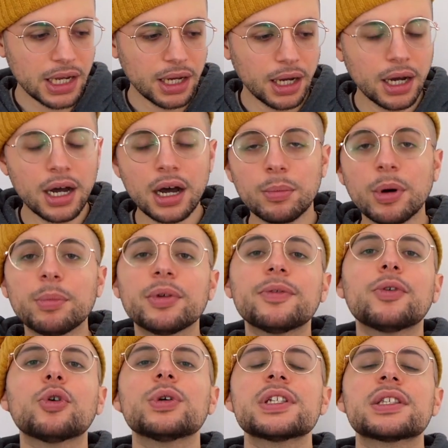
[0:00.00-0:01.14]
But
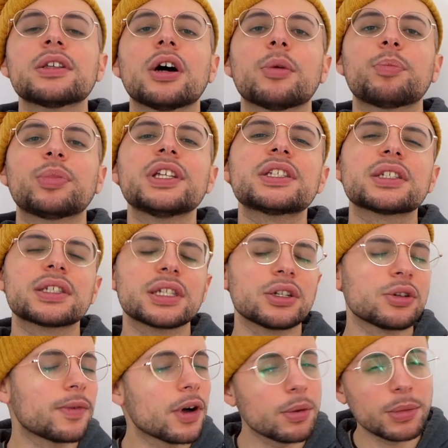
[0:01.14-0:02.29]
before we start, please
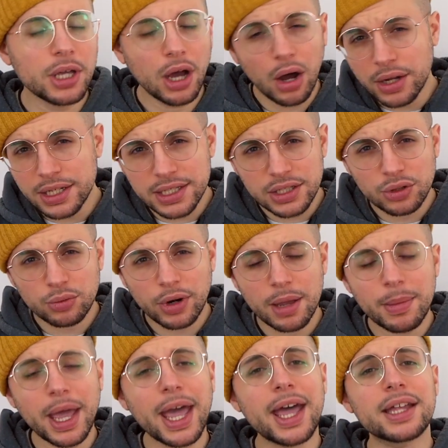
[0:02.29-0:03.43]
consider following me on
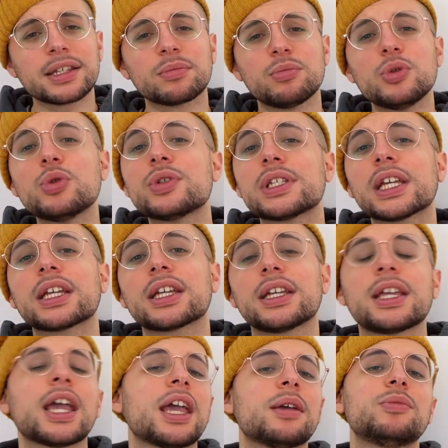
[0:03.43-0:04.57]
Instagram at Music
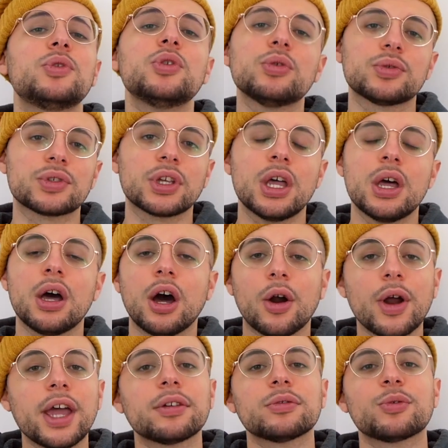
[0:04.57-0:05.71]
Game News. All
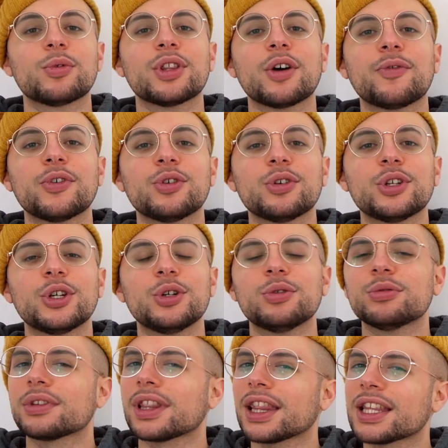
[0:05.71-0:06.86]
right, without further
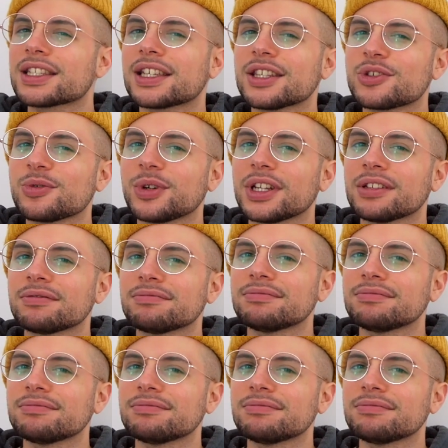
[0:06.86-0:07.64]
ado, let's get to it.